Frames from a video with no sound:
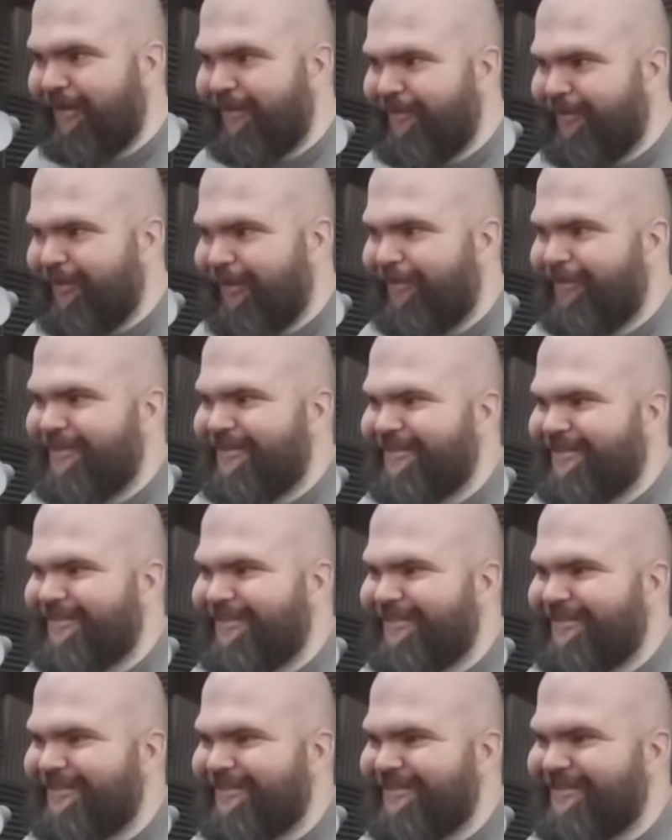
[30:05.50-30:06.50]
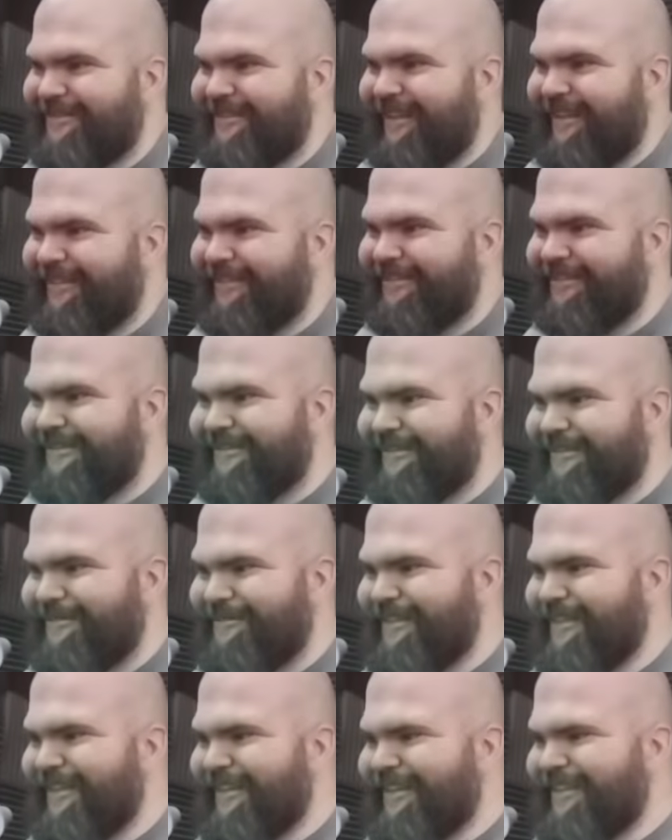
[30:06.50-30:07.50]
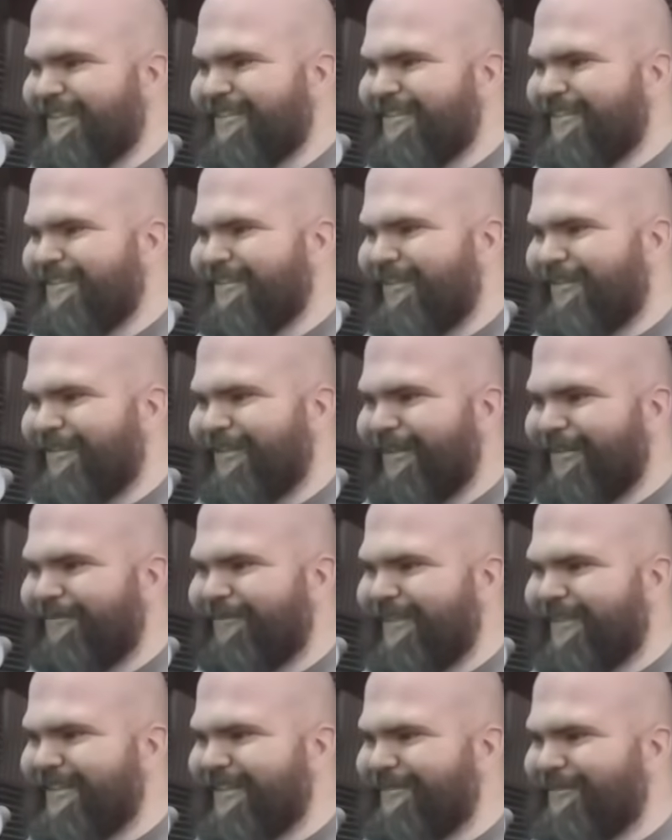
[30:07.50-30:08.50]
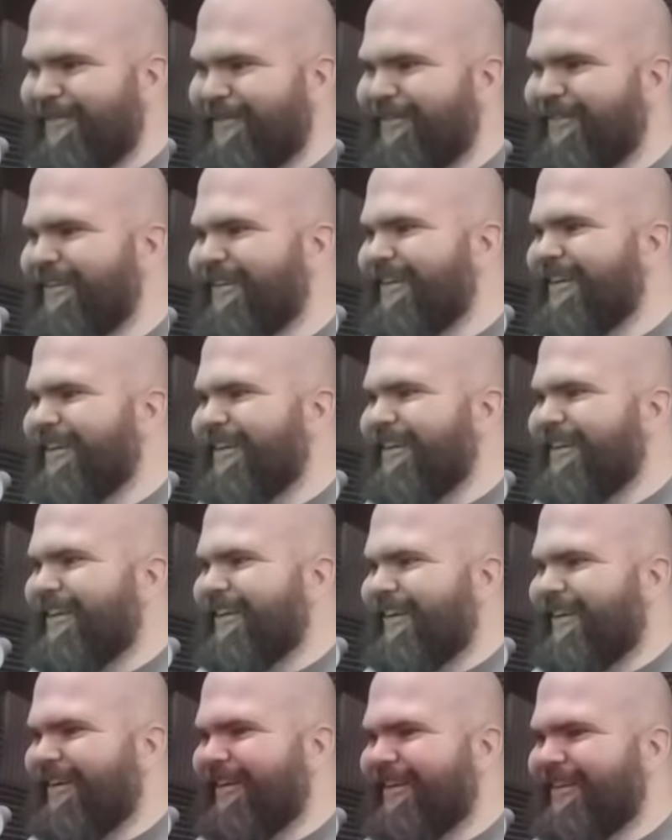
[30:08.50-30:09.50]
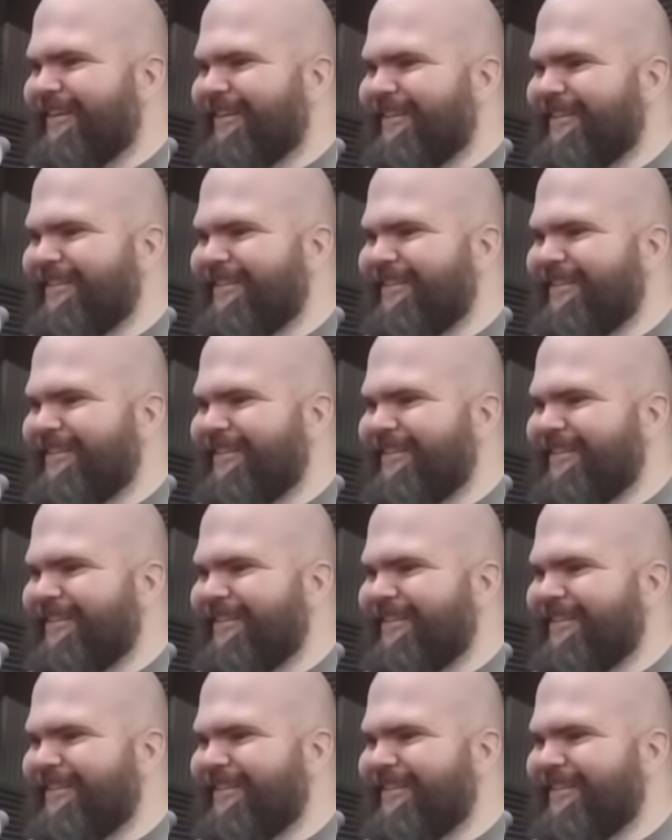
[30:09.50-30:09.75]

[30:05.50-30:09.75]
Probably should have just titled the stream showing off my demo. It's